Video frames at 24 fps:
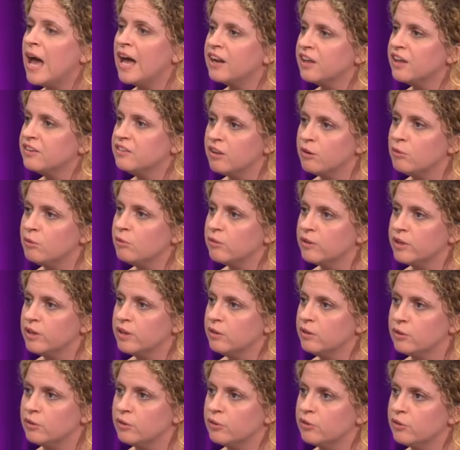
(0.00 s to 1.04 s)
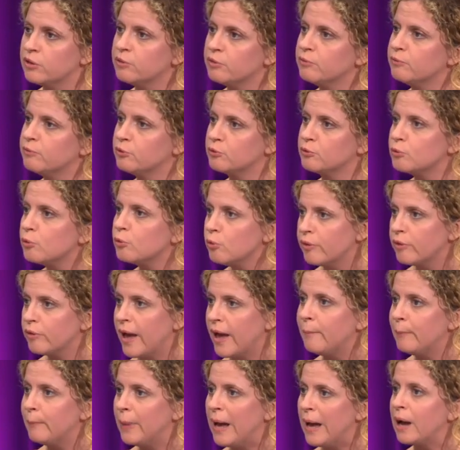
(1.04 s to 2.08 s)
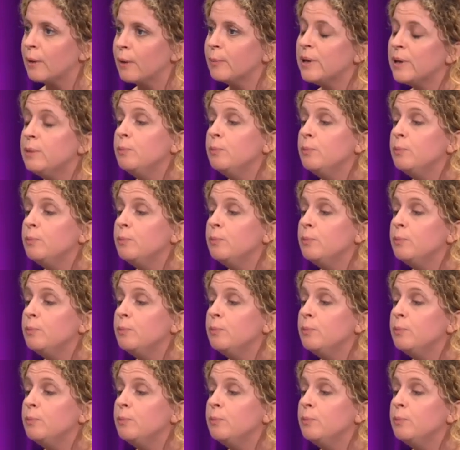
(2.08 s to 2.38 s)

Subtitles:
And I don't think you can sort of draw that back.